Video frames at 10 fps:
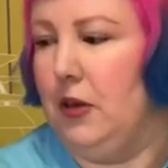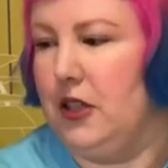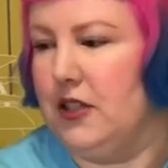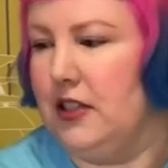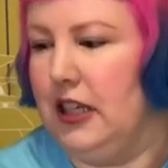I
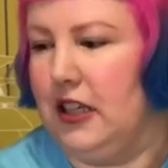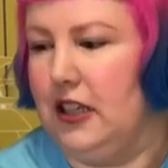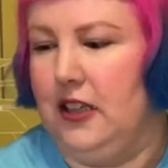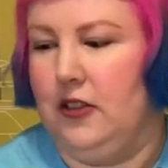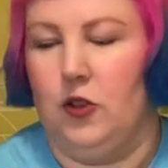just
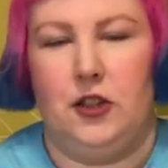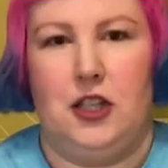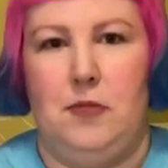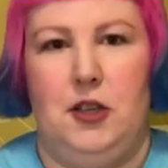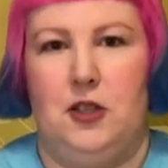like thought
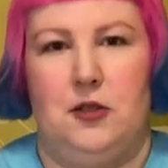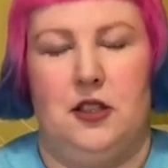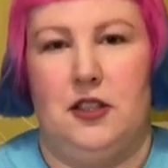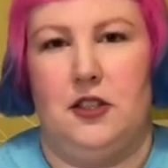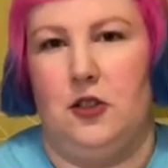the images were
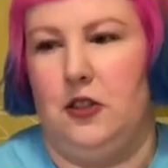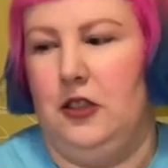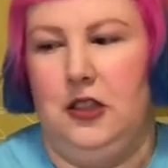just so